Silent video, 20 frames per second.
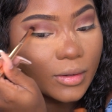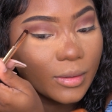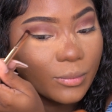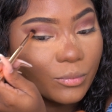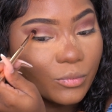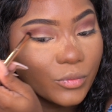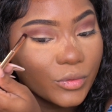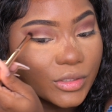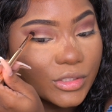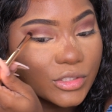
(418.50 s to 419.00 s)

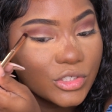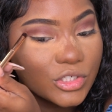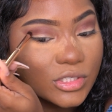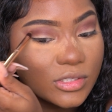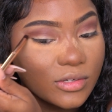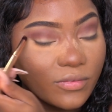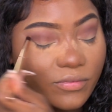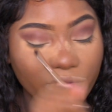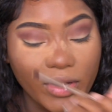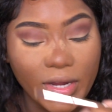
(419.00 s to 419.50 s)
I'm really
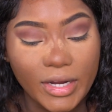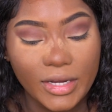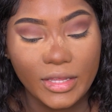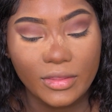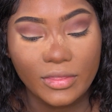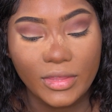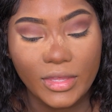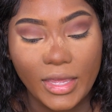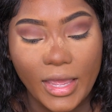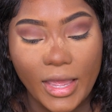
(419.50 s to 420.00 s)
just
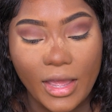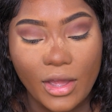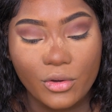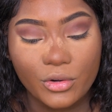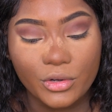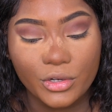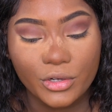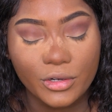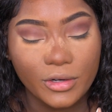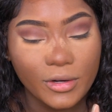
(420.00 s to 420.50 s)
defining the
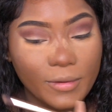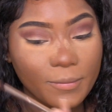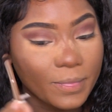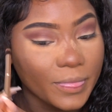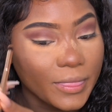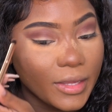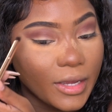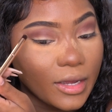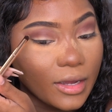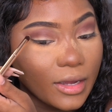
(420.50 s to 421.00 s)
outer,
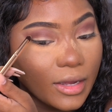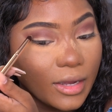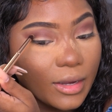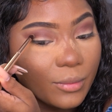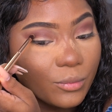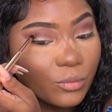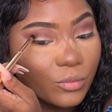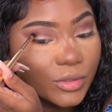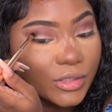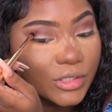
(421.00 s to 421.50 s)

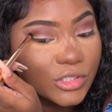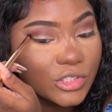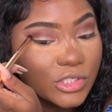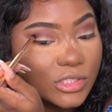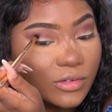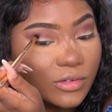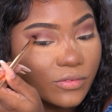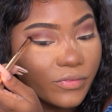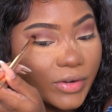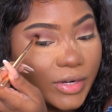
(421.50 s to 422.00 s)
I'm really
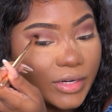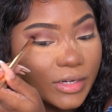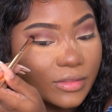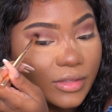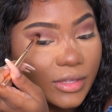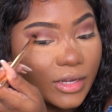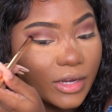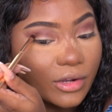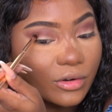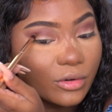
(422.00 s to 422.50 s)
defining
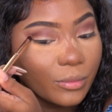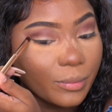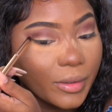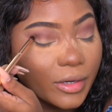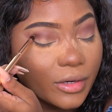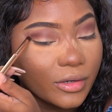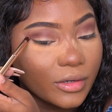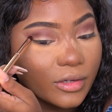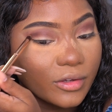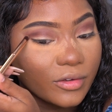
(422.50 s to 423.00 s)
the outer
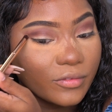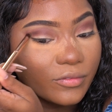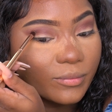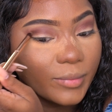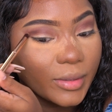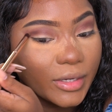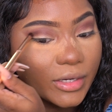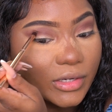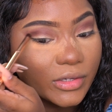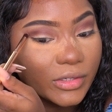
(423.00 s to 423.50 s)
part of
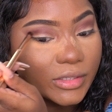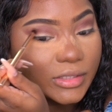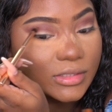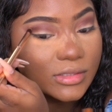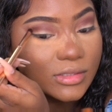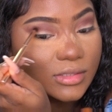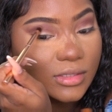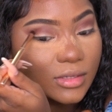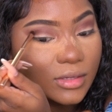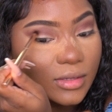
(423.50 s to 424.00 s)
my
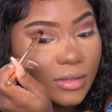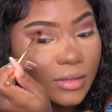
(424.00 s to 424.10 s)
crease.